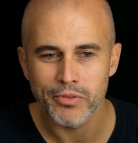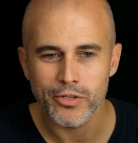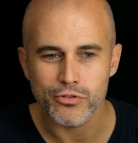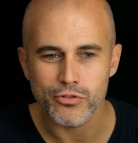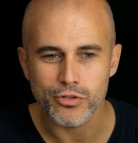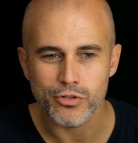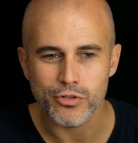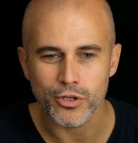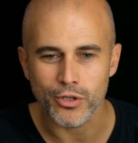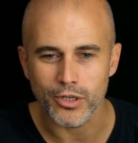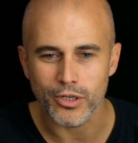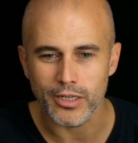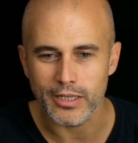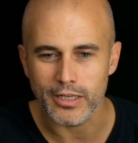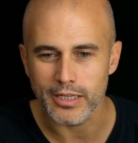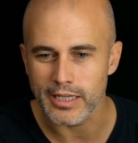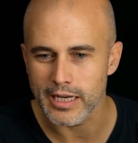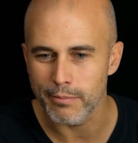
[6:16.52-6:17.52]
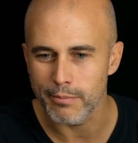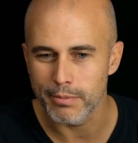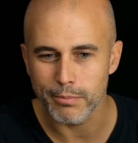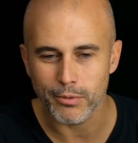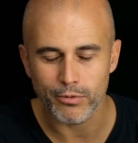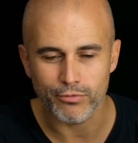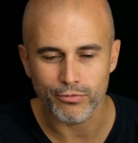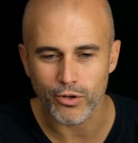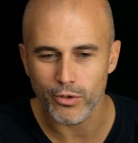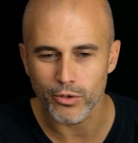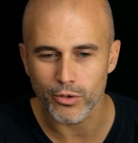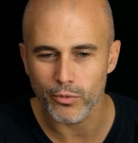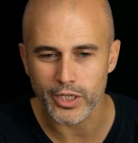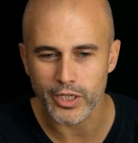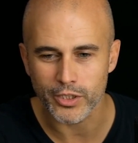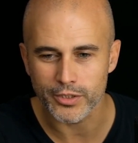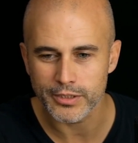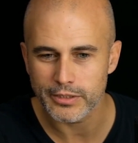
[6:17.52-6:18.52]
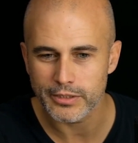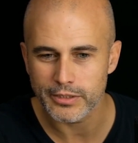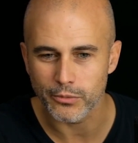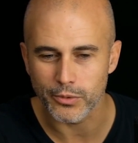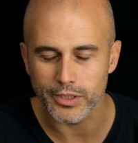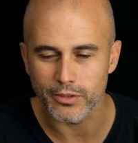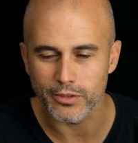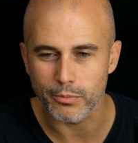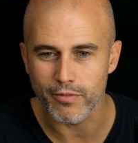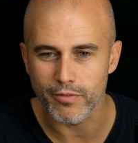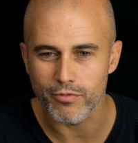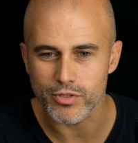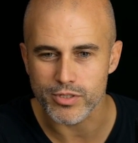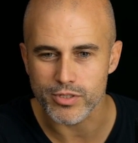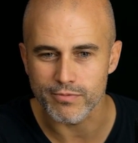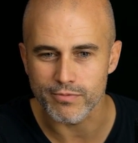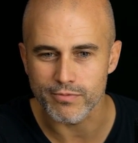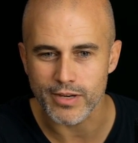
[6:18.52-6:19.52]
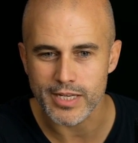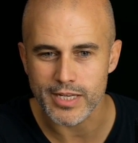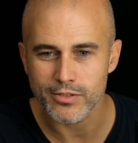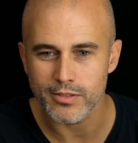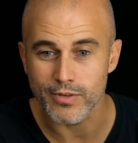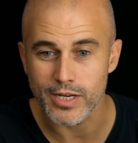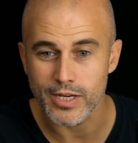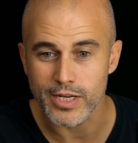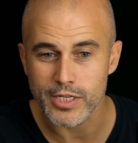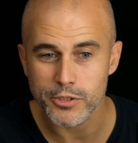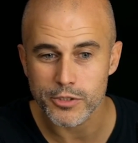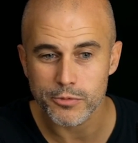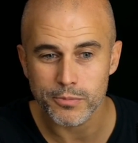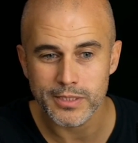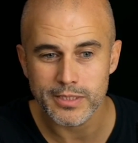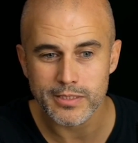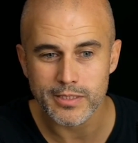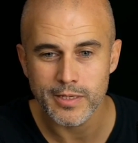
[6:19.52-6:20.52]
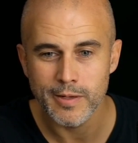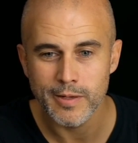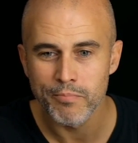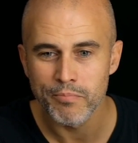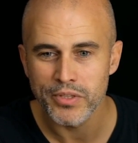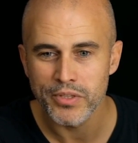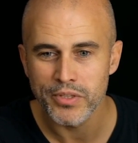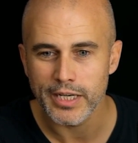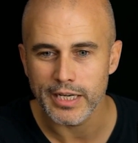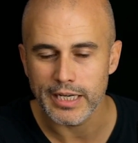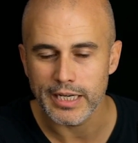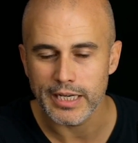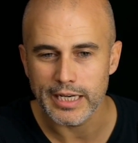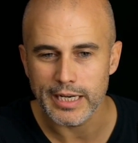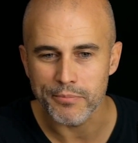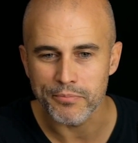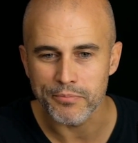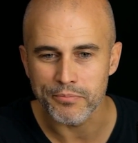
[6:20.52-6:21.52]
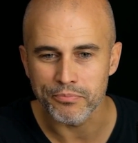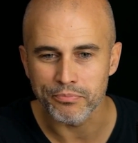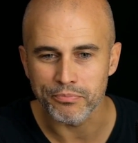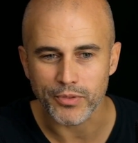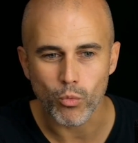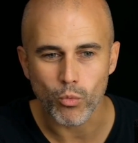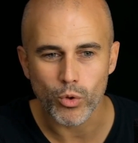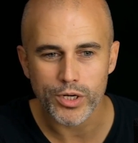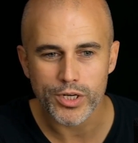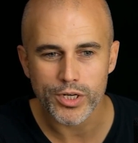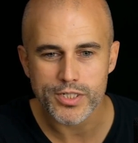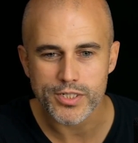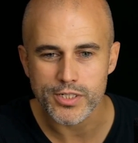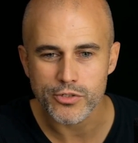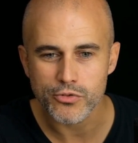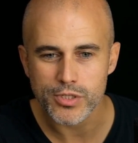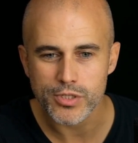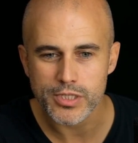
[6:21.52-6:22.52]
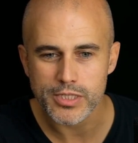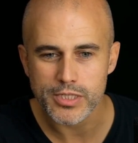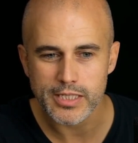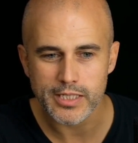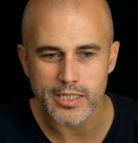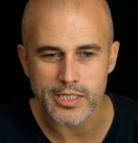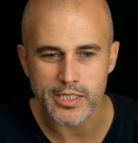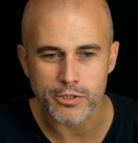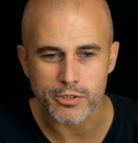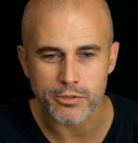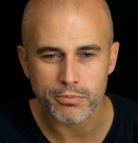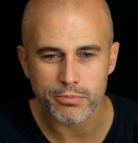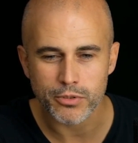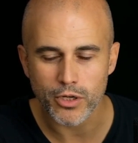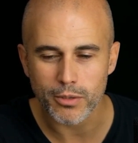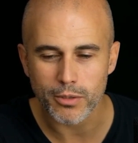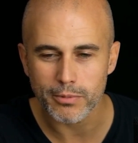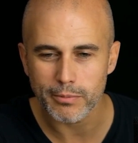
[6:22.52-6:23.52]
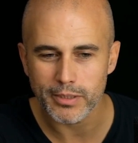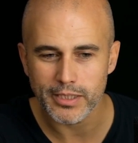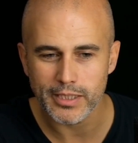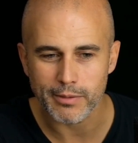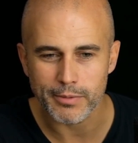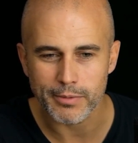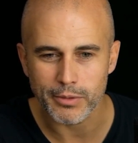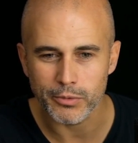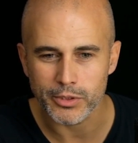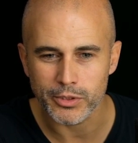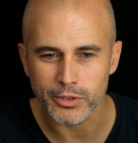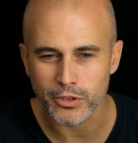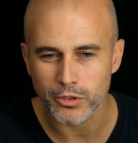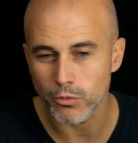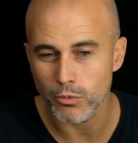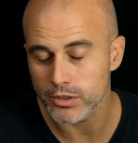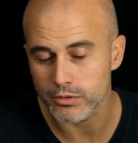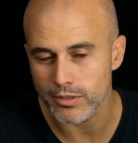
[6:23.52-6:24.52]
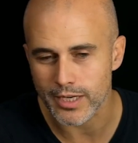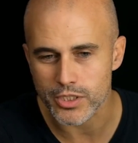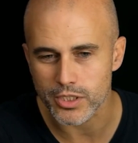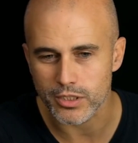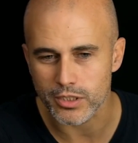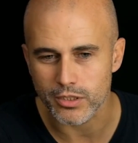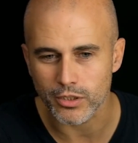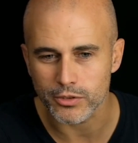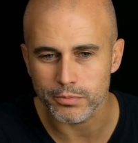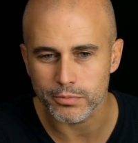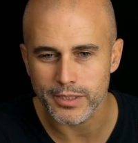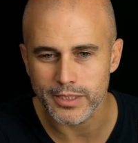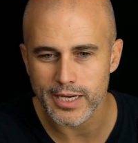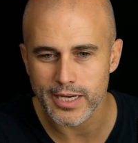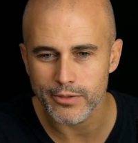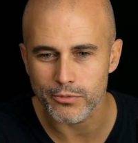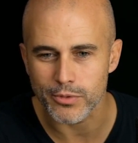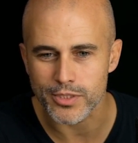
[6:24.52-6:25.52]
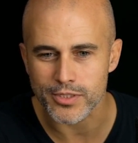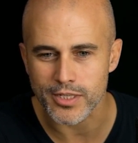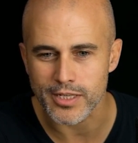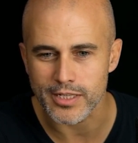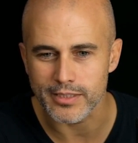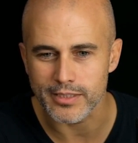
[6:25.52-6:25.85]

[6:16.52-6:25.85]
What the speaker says: So people following on with their previous investments. What is interesting is probably, with what actually caught my eye was